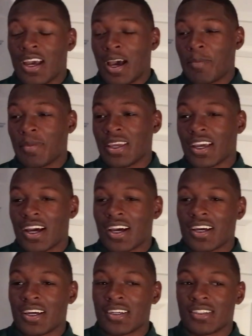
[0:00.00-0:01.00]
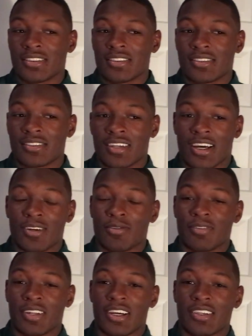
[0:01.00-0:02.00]
I mean, I
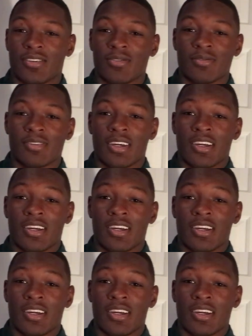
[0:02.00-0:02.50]
don't knock you.